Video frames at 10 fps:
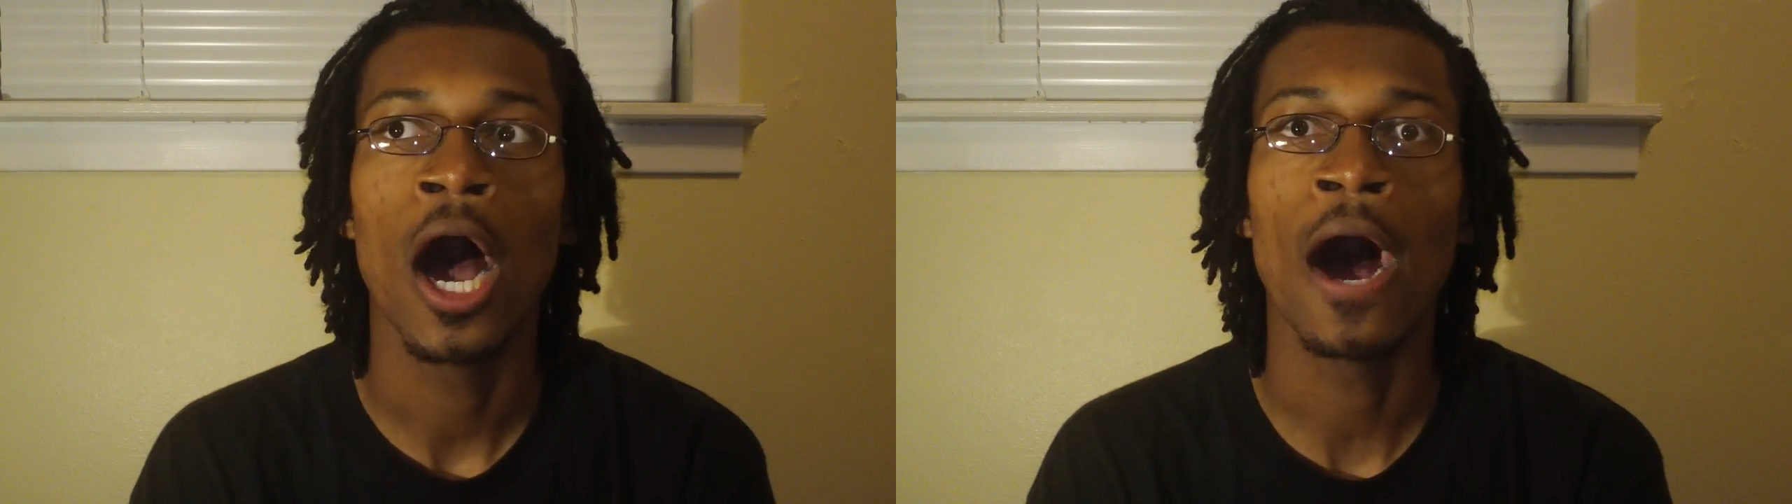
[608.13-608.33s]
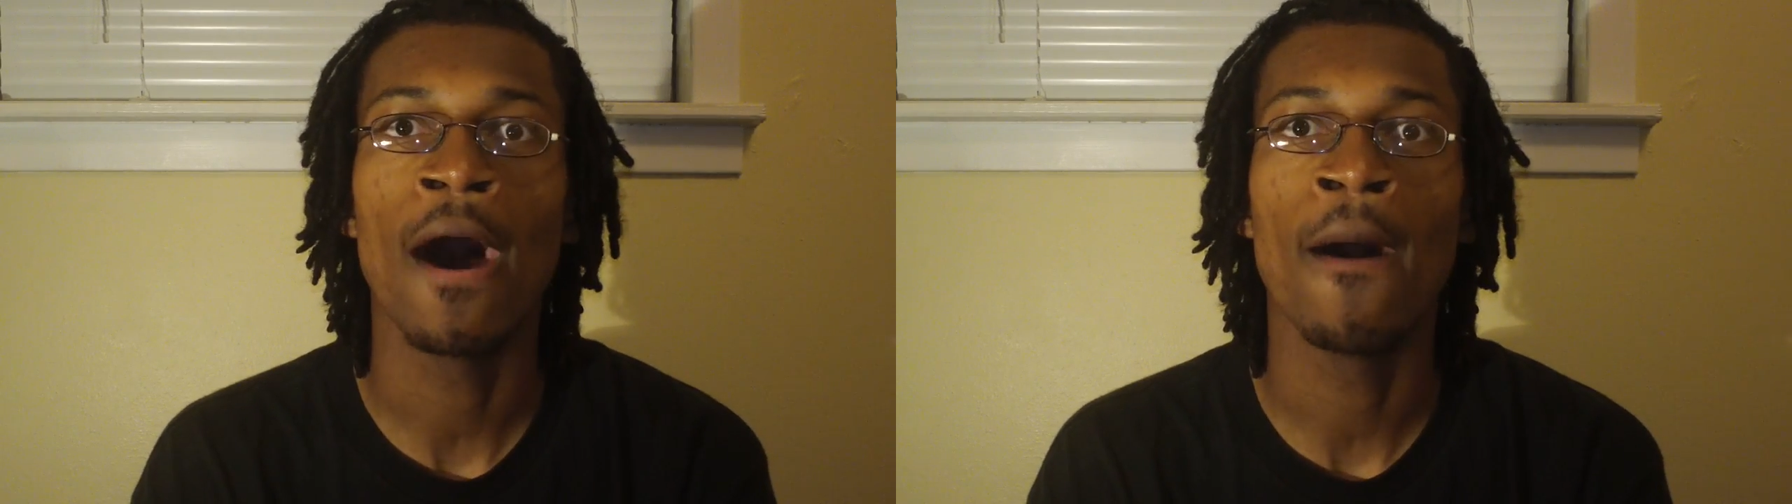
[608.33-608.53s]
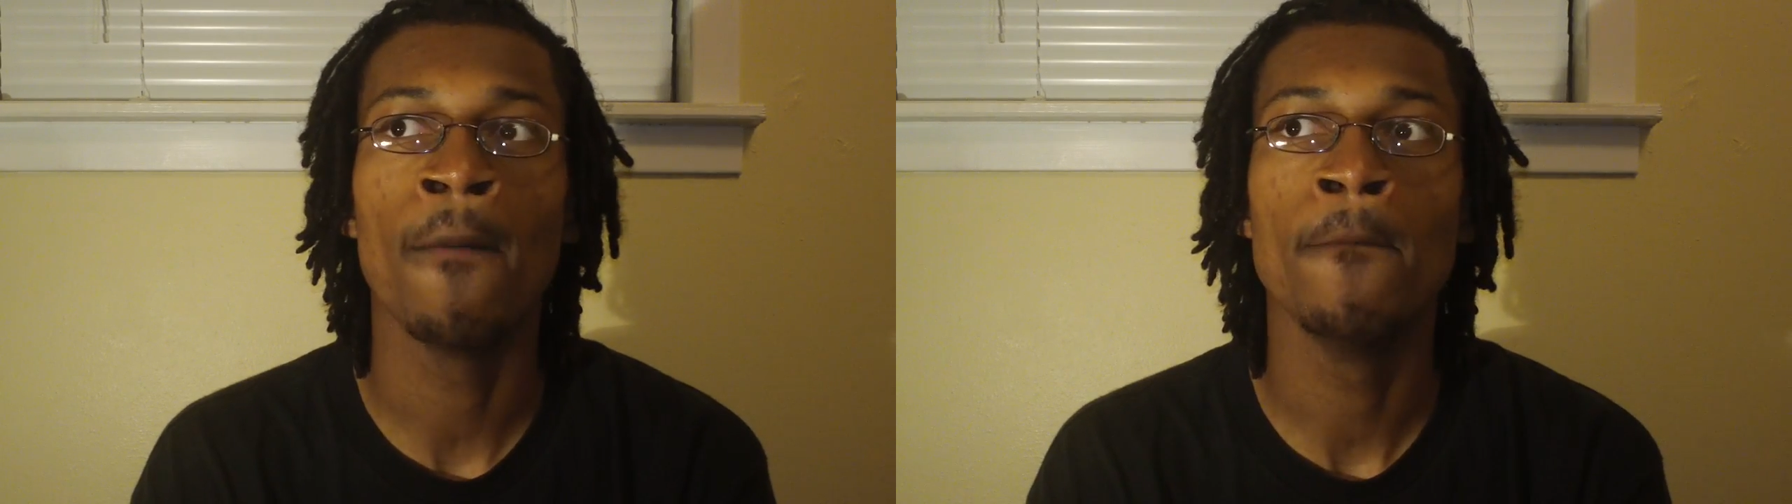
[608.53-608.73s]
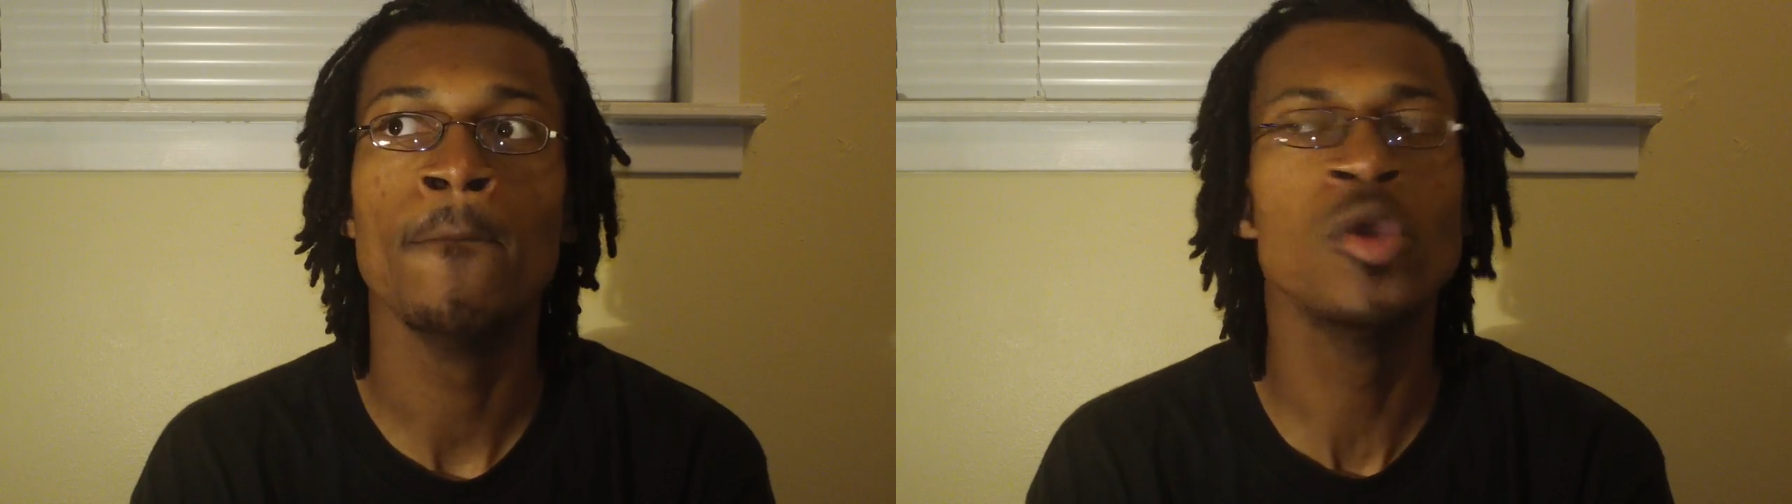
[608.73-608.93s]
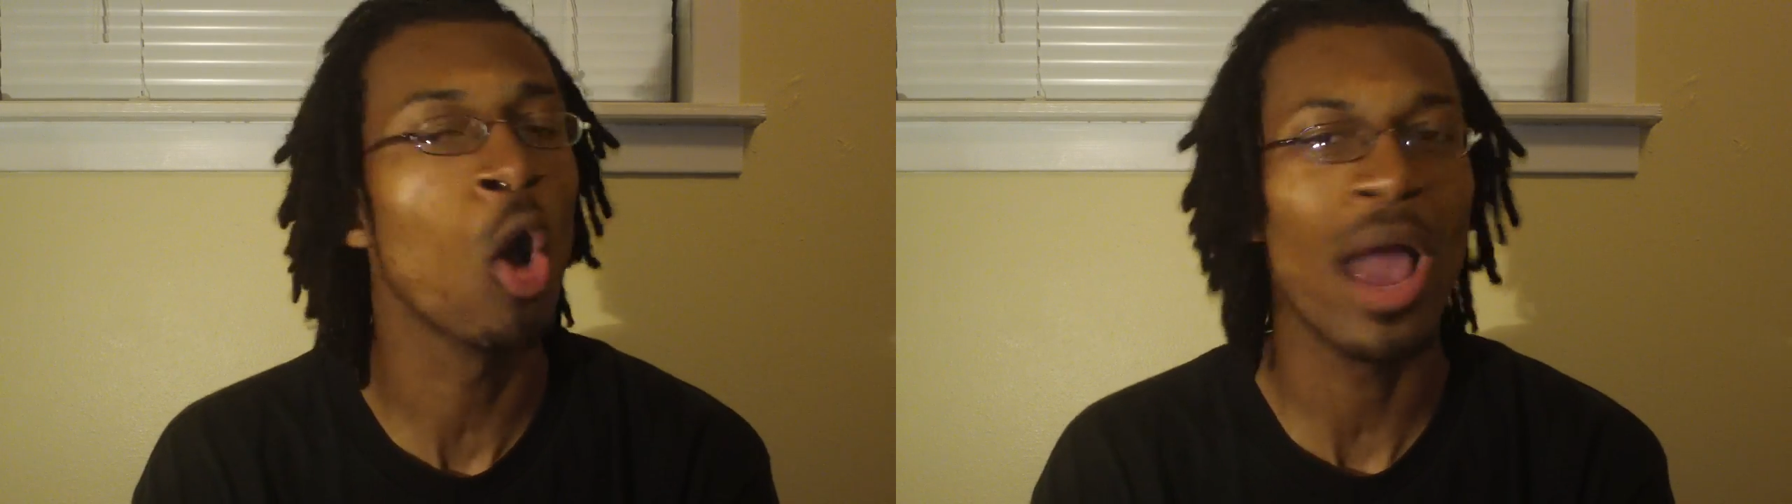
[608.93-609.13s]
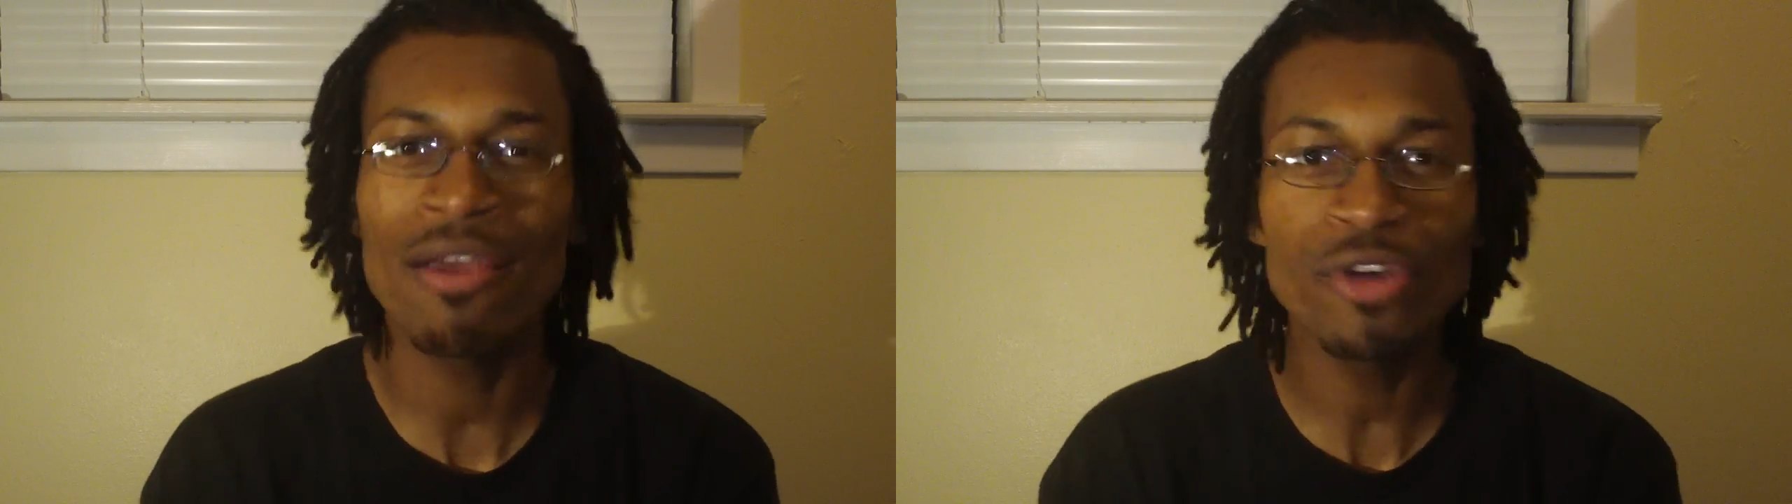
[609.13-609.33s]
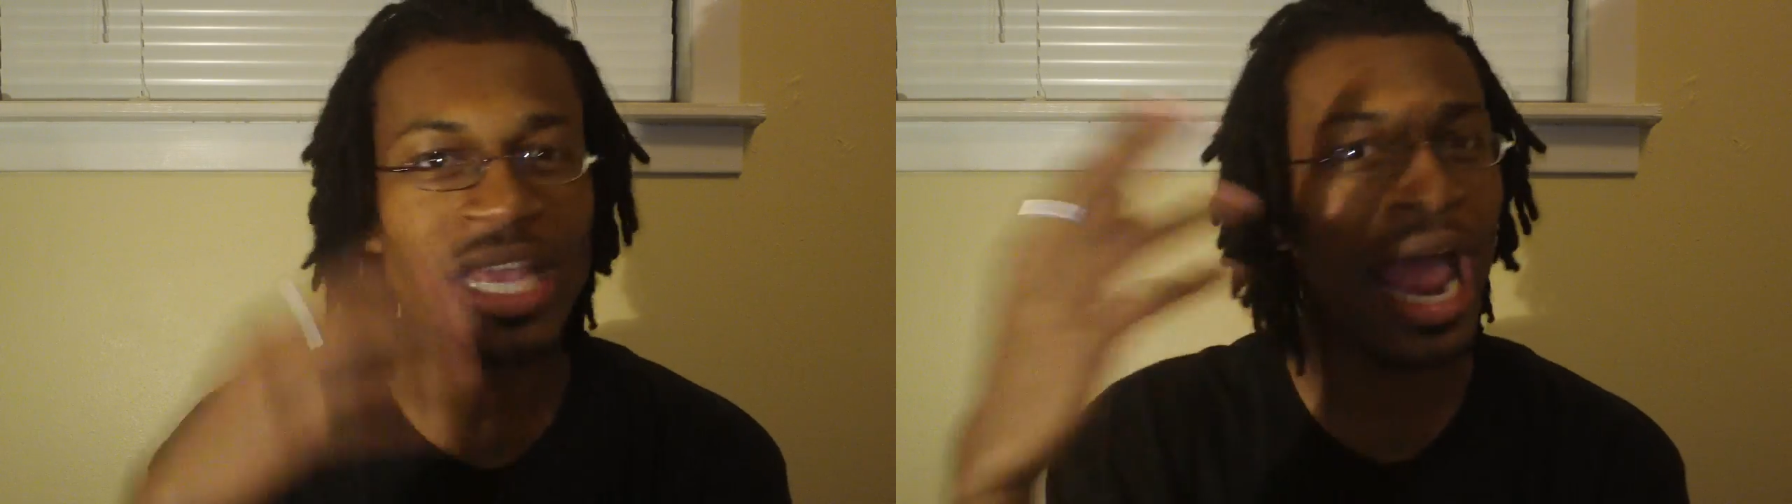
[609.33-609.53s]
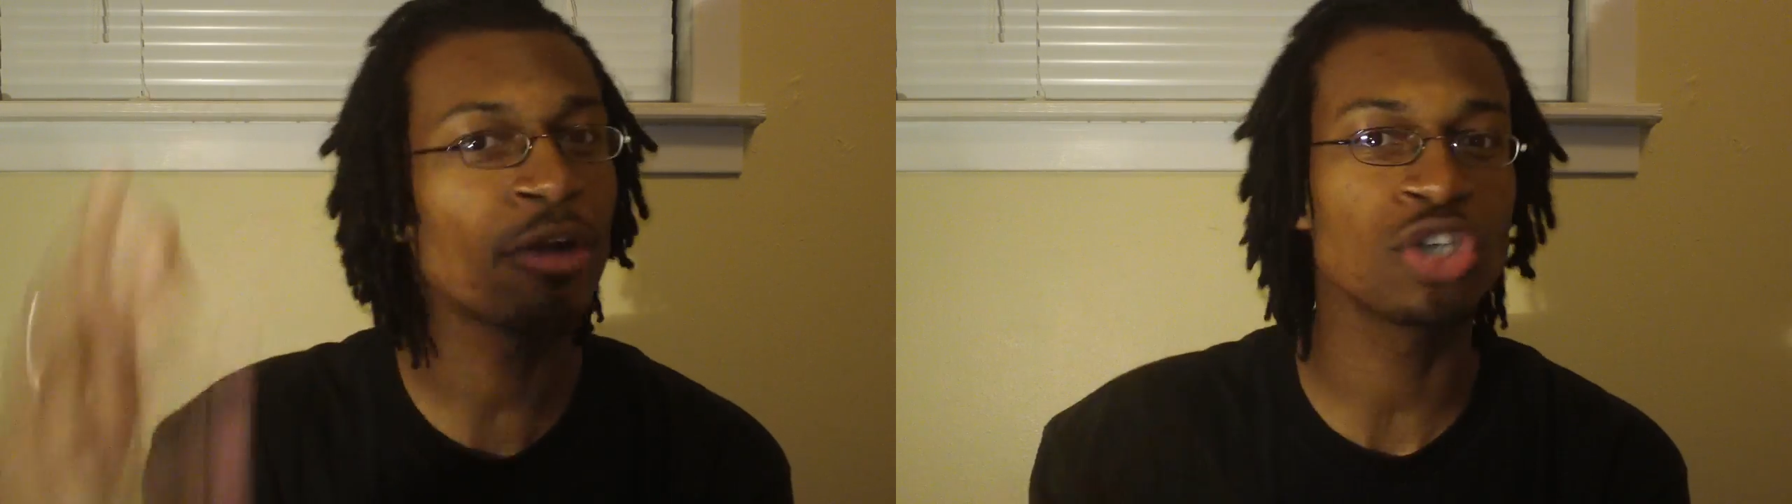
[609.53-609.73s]
Um, no,
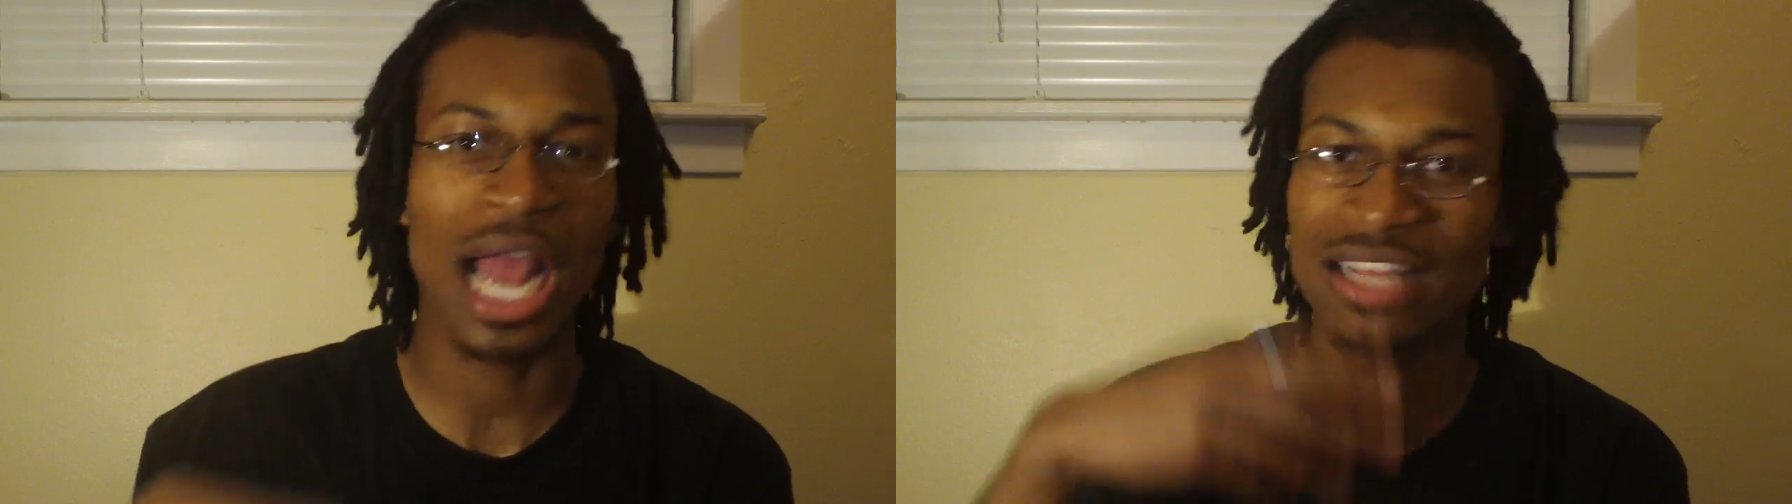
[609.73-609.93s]
every character